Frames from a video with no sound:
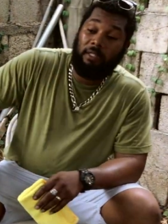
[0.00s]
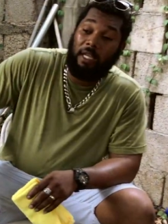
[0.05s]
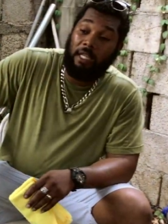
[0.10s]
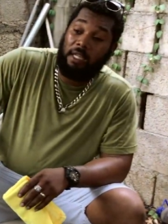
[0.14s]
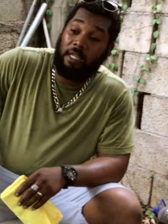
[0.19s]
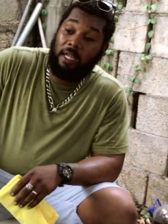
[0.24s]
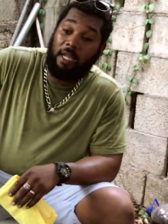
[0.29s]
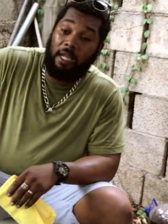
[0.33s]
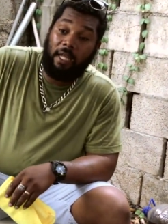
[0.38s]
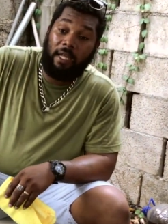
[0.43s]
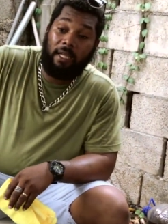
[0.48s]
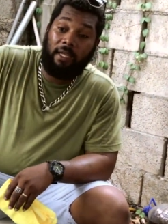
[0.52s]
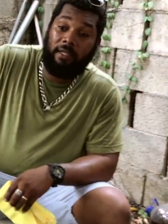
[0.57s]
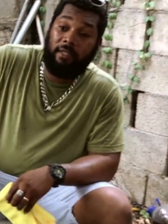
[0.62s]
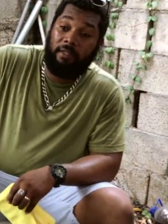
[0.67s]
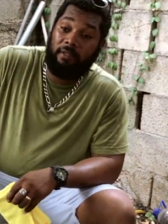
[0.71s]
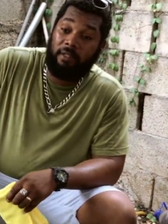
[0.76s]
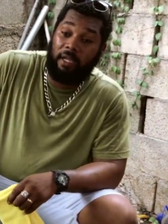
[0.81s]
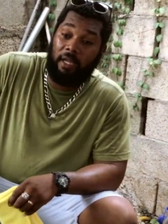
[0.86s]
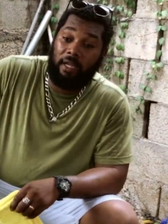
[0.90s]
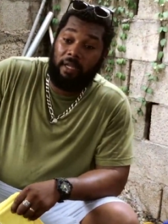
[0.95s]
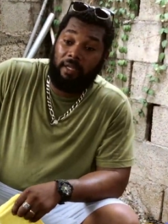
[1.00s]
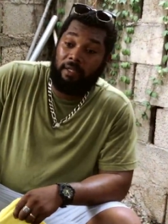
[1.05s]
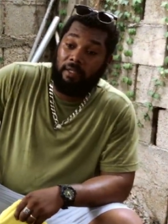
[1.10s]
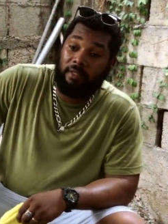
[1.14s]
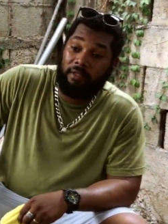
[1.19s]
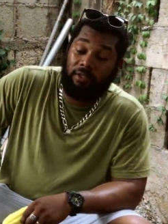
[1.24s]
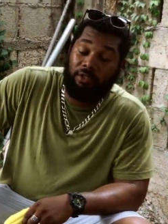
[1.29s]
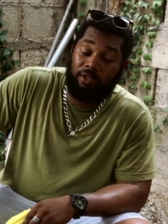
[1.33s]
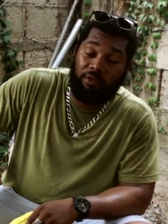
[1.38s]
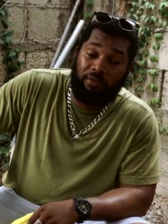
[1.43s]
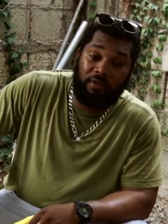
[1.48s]
that car, I
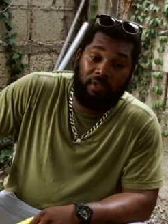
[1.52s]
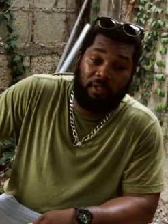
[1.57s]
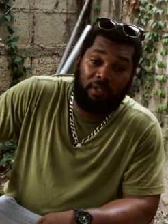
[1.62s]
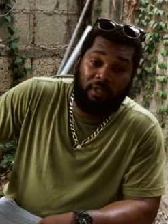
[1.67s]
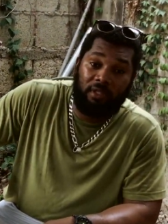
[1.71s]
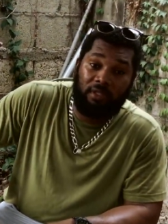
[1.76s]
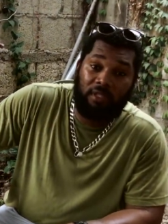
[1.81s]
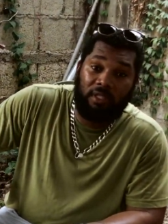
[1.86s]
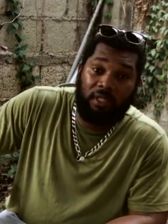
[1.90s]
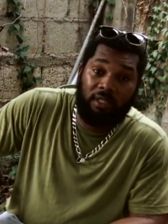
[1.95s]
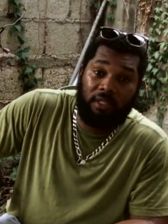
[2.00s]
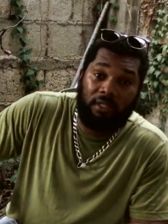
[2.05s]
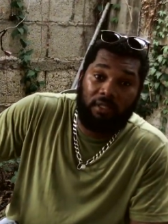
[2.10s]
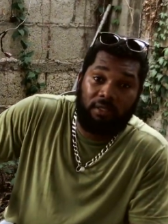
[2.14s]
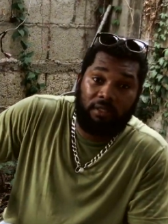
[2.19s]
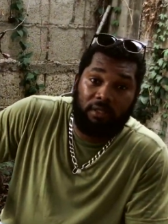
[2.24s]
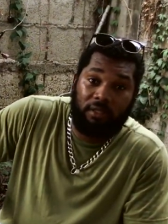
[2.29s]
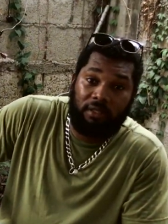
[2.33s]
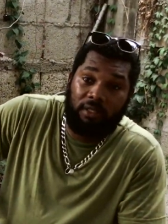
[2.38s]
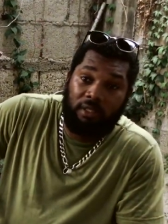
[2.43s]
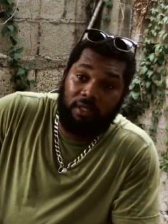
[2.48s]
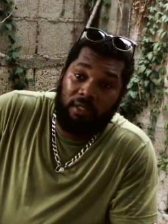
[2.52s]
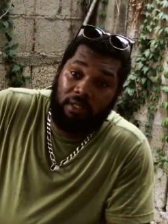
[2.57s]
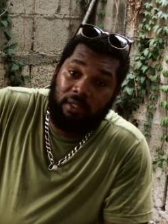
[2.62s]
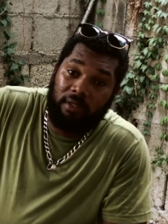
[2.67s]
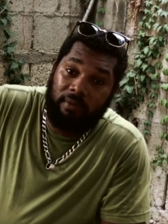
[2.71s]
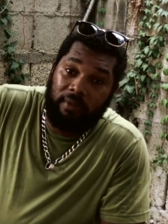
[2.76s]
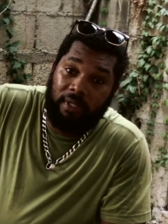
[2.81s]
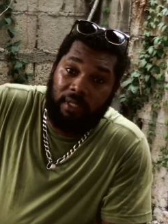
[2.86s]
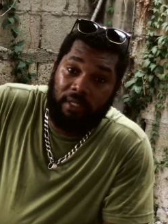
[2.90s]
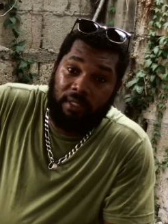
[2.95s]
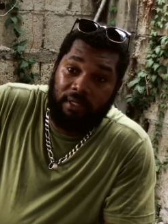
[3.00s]
drove it until
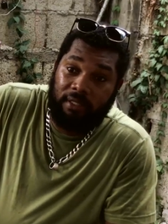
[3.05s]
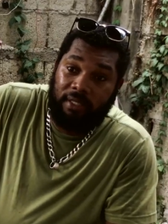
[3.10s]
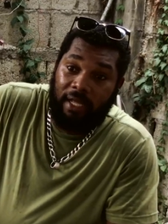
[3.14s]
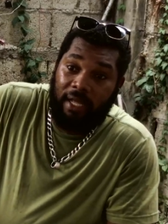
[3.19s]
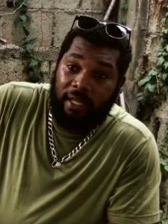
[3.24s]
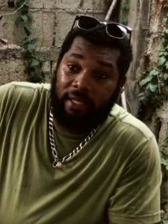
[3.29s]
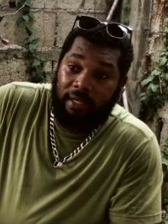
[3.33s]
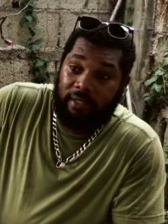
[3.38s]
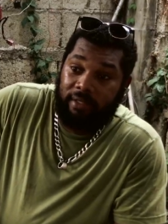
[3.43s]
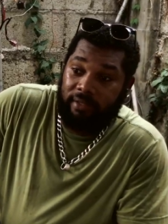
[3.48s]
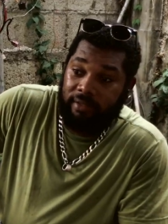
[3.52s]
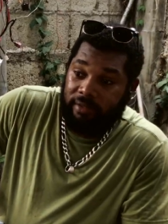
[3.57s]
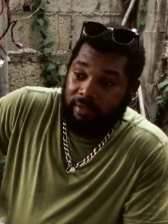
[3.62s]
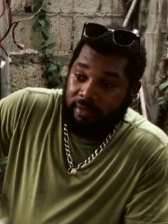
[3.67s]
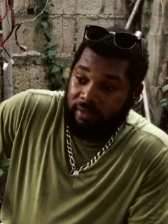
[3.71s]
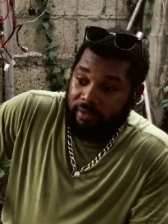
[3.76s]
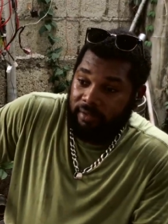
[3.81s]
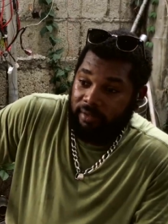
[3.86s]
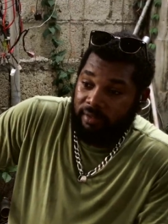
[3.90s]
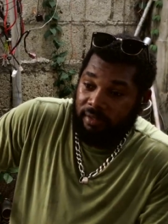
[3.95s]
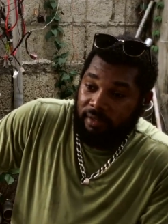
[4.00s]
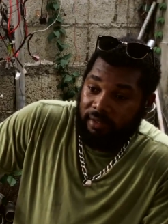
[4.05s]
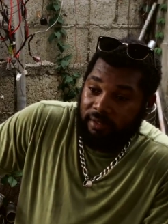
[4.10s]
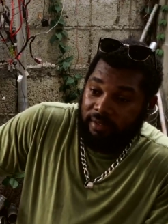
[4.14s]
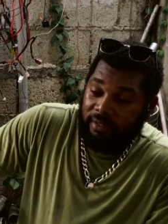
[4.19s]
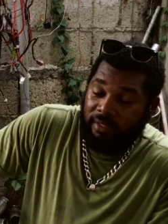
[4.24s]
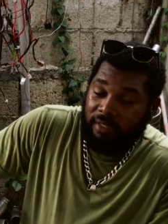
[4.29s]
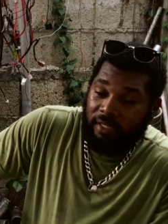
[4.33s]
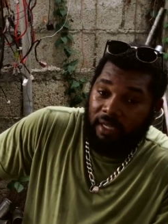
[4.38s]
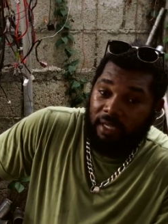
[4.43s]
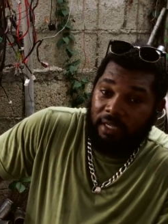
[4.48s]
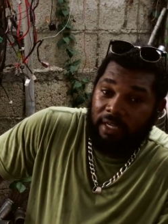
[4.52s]
it died.
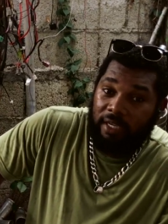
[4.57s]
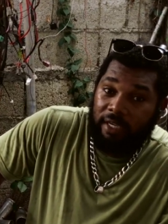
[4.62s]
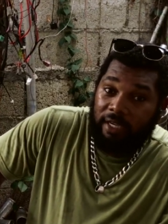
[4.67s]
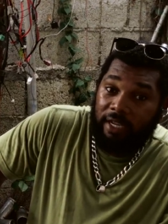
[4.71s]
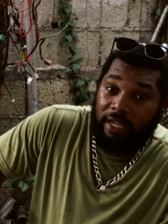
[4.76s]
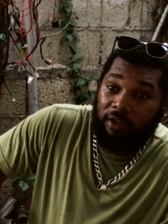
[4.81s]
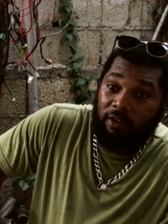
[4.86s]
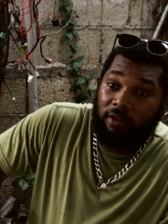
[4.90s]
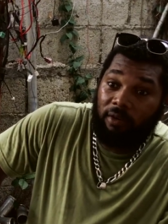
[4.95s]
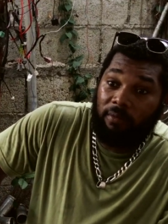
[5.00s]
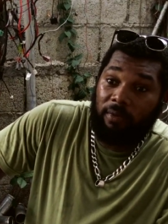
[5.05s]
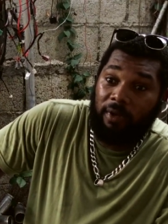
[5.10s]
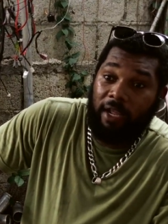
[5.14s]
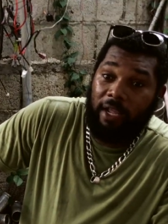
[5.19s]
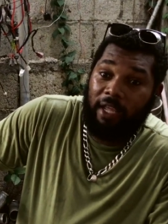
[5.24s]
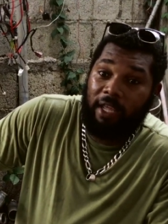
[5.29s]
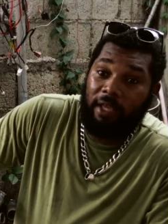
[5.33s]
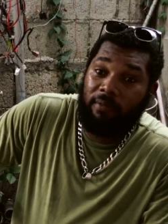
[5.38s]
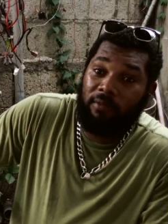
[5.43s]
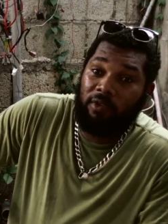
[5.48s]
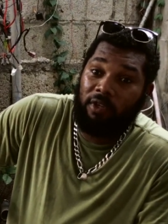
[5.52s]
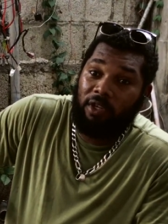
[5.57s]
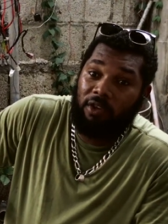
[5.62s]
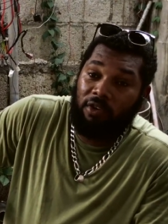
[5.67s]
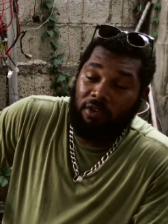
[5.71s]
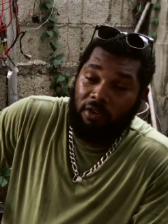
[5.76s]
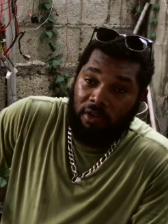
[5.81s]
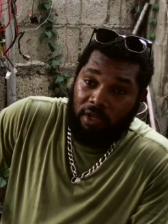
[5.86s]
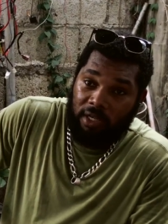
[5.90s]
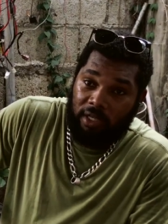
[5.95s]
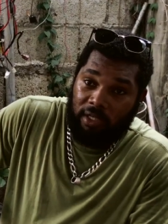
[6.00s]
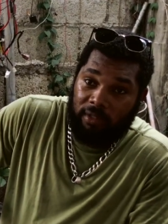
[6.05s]
And then I came to the
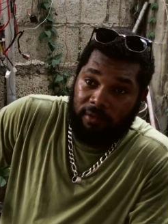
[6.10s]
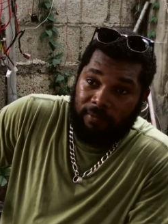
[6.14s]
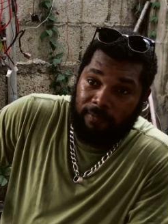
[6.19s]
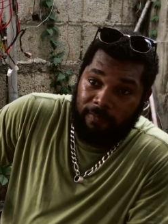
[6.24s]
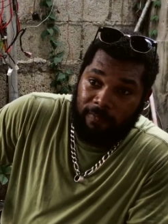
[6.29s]
Corolla.